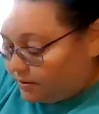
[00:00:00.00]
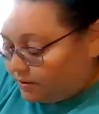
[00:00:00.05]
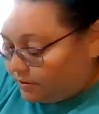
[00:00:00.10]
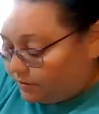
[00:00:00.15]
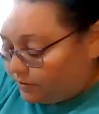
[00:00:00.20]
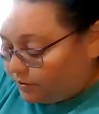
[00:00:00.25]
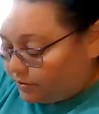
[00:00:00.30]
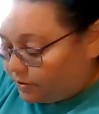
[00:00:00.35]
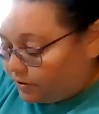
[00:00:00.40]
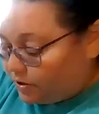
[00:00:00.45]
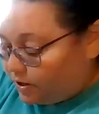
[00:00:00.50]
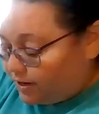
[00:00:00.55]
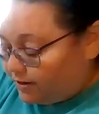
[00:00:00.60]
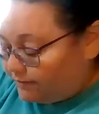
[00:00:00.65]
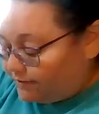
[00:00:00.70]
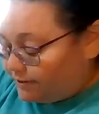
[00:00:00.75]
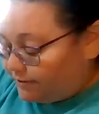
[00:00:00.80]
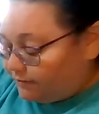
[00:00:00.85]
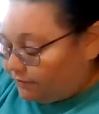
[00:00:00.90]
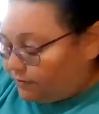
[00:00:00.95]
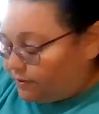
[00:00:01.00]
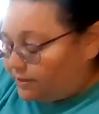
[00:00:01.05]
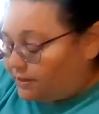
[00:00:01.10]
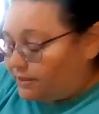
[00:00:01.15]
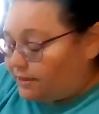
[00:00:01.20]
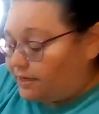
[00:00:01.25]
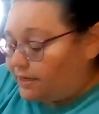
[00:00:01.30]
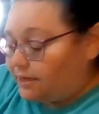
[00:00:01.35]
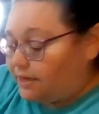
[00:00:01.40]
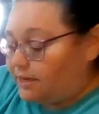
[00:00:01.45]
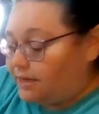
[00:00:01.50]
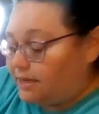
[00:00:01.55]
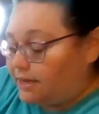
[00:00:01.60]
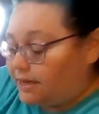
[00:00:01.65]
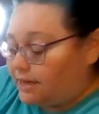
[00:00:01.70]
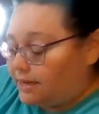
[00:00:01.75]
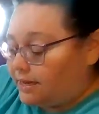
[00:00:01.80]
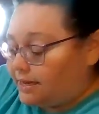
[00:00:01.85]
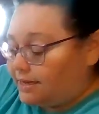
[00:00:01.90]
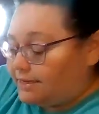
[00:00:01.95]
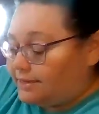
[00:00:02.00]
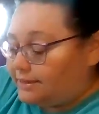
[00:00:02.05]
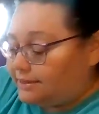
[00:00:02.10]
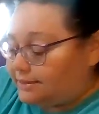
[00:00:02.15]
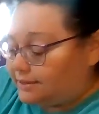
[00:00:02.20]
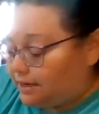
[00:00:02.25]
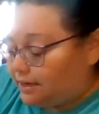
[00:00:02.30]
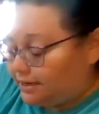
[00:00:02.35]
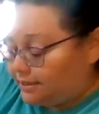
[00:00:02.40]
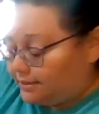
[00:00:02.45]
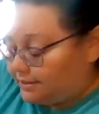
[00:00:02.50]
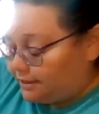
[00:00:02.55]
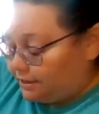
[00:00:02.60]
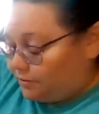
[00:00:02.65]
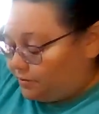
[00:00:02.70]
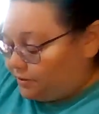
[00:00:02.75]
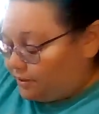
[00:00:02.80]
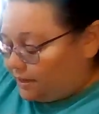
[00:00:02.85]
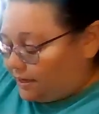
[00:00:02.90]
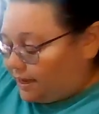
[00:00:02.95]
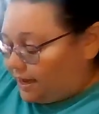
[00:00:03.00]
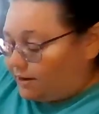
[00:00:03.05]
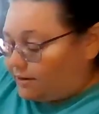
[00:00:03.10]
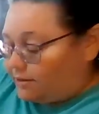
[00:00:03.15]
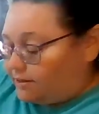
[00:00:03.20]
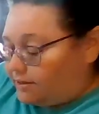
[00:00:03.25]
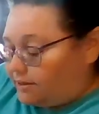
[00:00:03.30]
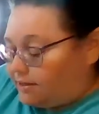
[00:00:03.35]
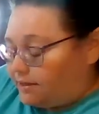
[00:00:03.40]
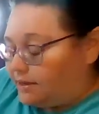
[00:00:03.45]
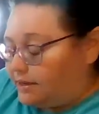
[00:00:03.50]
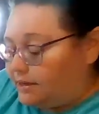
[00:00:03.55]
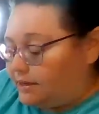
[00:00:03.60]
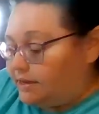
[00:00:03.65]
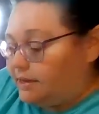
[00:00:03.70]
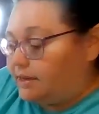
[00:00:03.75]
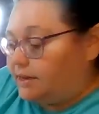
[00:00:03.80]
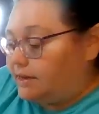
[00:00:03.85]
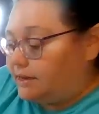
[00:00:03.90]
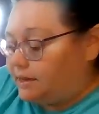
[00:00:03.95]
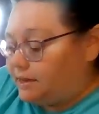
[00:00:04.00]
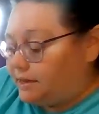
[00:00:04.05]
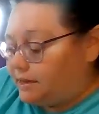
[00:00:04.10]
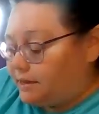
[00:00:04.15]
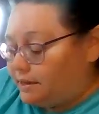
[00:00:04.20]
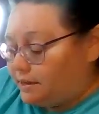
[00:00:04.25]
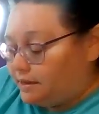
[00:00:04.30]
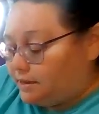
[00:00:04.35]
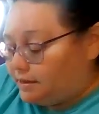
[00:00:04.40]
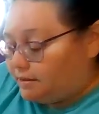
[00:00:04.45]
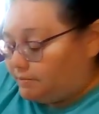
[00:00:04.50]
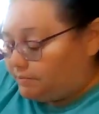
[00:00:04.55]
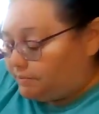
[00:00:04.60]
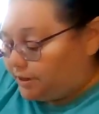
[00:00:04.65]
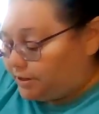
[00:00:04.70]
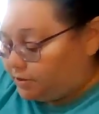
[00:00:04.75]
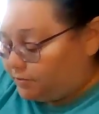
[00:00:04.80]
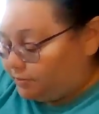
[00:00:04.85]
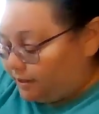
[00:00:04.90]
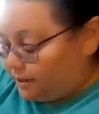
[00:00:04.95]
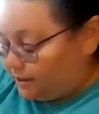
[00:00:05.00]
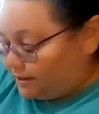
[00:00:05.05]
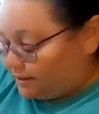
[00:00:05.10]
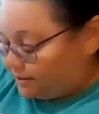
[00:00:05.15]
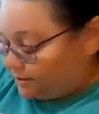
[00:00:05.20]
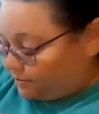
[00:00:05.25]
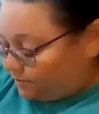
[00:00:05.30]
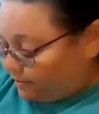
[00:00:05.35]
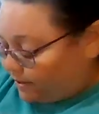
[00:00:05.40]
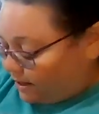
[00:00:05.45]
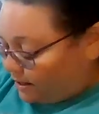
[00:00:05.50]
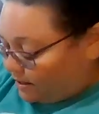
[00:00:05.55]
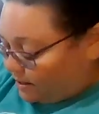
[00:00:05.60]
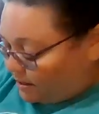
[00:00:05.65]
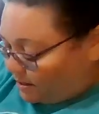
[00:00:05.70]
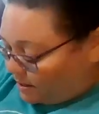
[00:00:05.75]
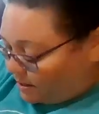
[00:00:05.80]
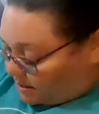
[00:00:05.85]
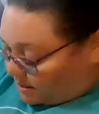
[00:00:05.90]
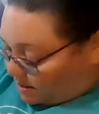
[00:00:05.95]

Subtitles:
So there's a lot of different designs that you can get by doing it this way.